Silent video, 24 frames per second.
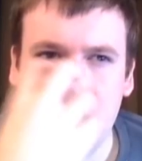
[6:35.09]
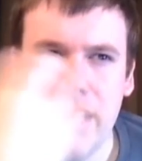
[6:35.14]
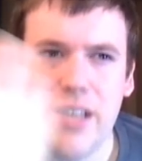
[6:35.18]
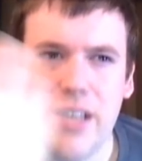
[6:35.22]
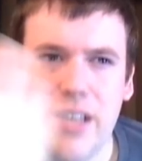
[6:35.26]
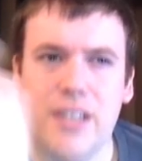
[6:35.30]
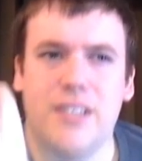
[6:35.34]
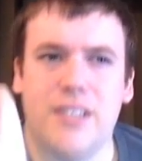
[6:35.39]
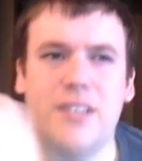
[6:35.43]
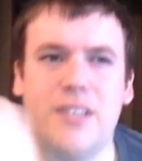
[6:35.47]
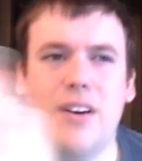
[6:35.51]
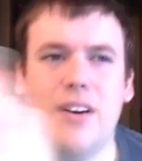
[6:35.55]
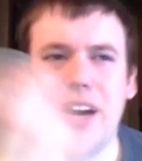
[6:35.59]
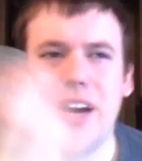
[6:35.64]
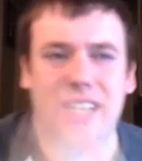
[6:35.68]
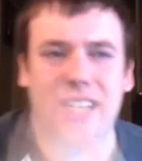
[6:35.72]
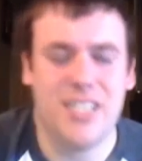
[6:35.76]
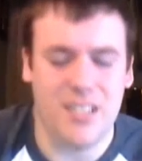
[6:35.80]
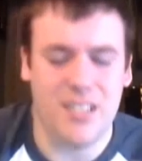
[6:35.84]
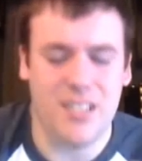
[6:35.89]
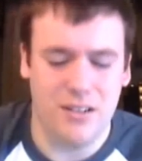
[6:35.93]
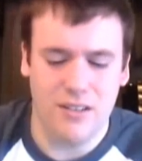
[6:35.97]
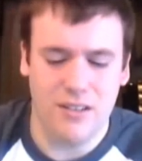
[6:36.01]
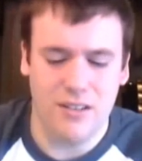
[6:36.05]
So I
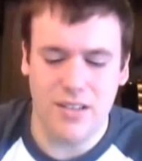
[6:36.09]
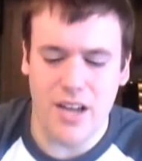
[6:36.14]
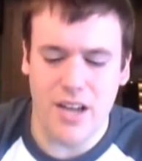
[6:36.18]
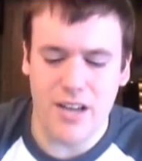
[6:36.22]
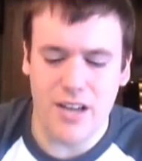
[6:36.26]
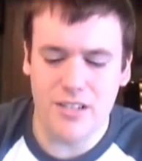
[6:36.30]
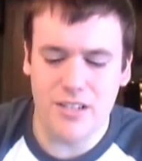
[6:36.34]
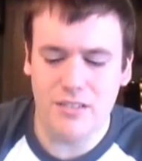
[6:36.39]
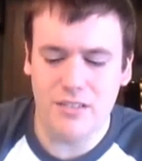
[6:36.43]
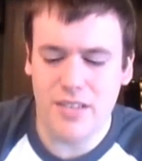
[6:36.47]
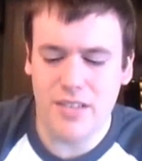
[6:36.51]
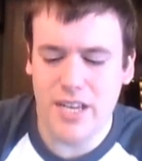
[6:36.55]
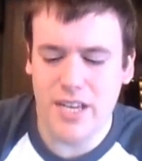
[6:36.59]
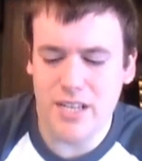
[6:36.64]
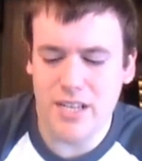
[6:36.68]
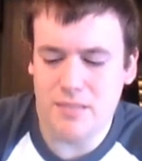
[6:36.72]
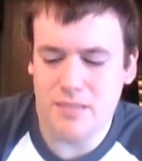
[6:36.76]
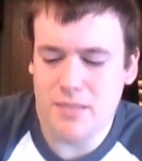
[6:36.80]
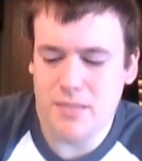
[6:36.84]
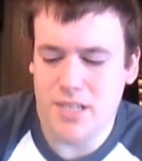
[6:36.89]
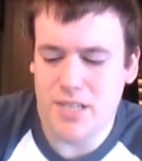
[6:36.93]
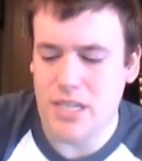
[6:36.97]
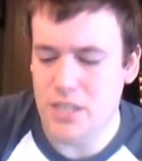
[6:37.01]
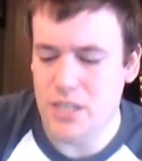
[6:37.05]
just don't think it
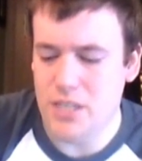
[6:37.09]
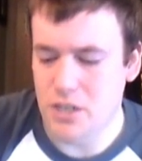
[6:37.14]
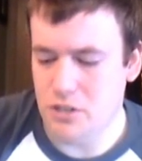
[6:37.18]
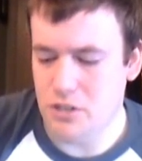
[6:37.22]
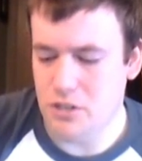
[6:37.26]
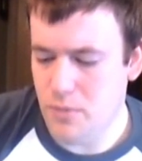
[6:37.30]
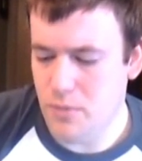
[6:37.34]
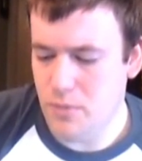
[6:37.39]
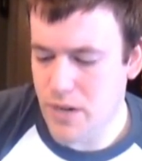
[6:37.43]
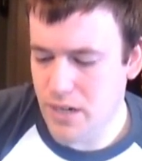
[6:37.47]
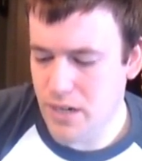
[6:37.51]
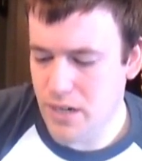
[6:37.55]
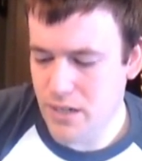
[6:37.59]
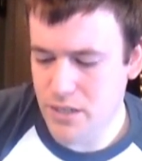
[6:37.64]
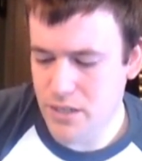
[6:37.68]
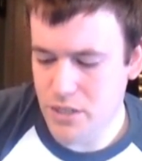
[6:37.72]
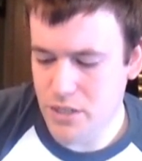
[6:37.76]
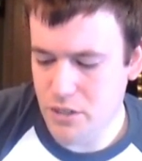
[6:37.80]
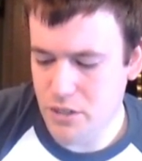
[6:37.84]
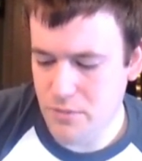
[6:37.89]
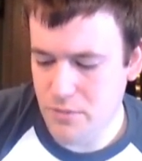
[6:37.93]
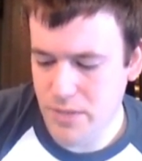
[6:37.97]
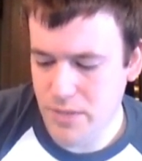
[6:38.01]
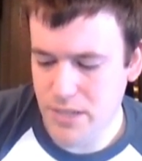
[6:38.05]
smells like gingerbread, because
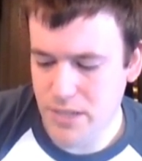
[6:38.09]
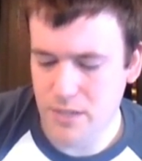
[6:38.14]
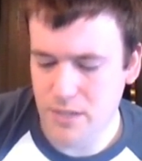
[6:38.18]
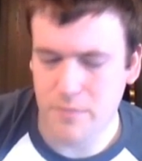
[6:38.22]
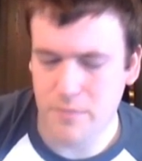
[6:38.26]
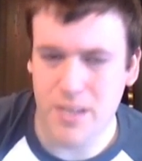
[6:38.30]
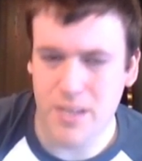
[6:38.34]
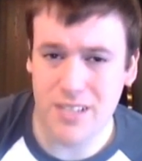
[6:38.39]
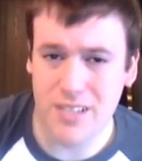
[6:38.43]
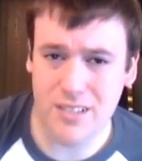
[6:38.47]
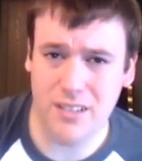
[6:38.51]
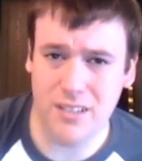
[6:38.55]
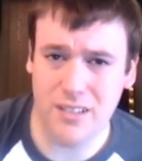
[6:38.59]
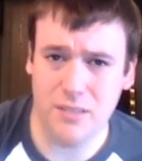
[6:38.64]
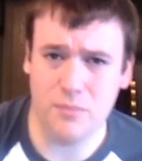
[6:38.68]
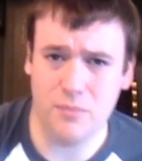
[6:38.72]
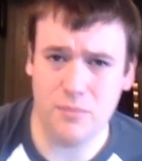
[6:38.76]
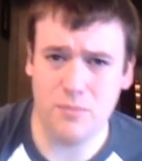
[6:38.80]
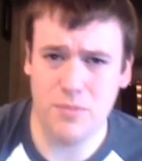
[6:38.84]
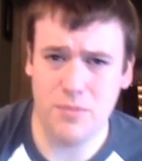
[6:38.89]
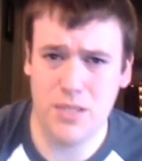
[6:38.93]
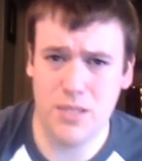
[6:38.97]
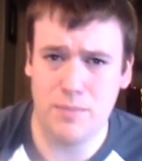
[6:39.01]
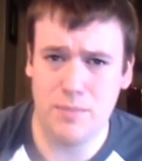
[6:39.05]
gingerbread to me is a lot
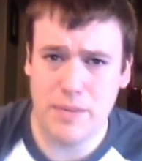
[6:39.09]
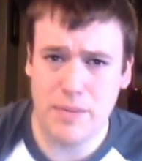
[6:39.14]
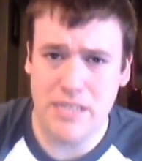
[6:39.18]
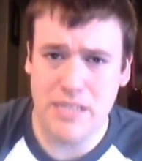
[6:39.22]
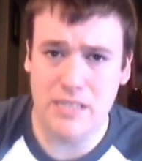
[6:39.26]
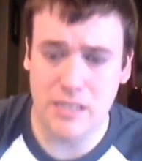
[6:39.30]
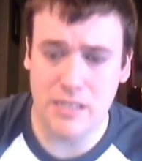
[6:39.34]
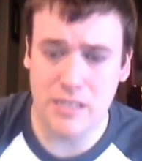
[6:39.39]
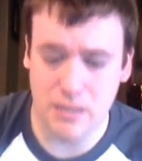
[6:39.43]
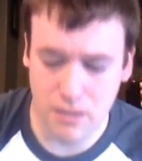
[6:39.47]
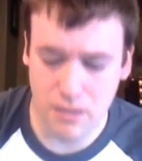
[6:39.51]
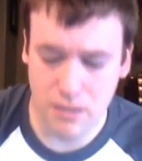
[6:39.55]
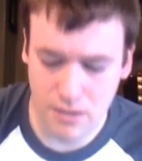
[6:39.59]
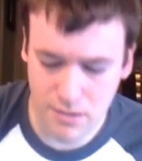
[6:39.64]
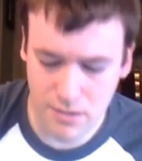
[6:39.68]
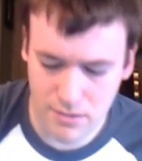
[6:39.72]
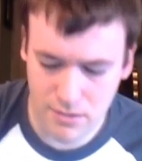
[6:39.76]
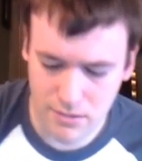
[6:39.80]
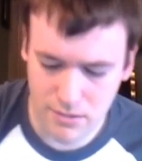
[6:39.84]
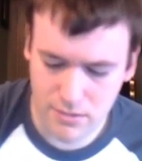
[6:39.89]
spicier.